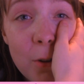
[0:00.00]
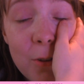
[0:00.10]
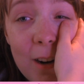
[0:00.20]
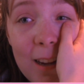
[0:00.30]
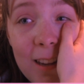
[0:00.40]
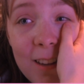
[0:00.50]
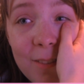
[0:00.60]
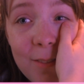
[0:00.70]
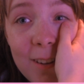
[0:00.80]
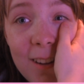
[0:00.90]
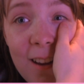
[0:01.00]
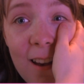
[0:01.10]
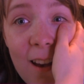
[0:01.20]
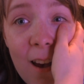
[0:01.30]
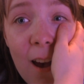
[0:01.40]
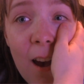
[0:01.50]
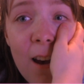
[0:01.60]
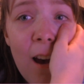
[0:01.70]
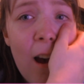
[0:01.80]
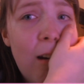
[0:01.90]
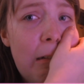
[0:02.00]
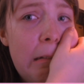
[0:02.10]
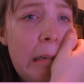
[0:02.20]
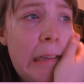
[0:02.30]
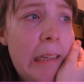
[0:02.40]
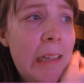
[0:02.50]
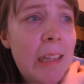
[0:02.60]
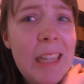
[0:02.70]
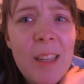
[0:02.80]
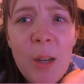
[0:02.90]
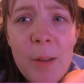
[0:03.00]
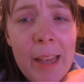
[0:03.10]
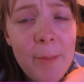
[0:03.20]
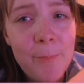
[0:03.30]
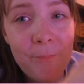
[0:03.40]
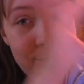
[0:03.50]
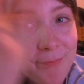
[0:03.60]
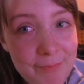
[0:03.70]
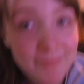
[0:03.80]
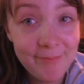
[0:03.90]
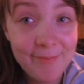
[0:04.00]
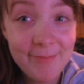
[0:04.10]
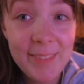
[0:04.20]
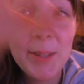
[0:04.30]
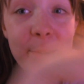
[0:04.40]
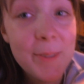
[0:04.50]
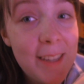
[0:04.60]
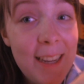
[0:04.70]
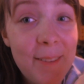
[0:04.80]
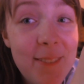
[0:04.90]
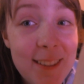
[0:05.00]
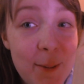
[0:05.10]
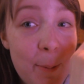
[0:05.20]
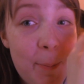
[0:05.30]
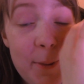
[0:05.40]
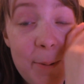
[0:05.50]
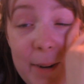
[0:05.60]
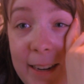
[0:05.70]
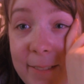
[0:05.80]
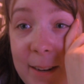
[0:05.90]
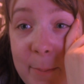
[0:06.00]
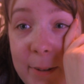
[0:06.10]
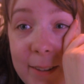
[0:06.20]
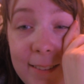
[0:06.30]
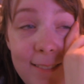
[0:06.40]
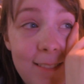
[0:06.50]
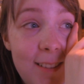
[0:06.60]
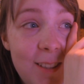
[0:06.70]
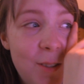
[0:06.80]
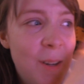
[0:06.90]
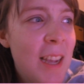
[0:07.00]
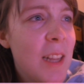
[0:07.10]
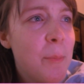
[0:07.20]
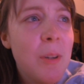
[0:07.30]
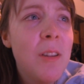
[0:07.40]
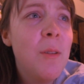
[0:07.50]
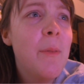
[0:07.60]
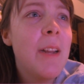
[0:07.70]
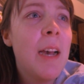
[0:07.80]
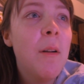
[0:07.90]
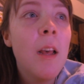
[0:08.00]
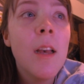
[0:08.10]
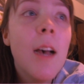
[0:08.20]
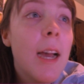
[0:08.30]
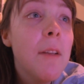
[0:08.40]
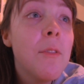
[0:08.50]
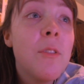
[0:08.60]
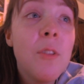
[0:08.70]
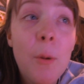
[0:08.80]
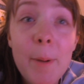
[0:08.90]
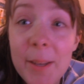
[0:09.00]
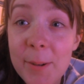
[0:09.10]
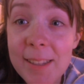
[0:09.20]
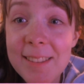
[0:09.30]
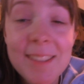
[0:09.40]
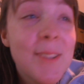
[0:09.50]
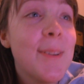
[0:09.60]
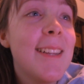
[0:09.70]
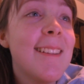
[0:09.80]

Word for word: drive. Ah, okay. We're gonna have to come up with a way to read book two. Is book two even out? I have so many questions. Wait a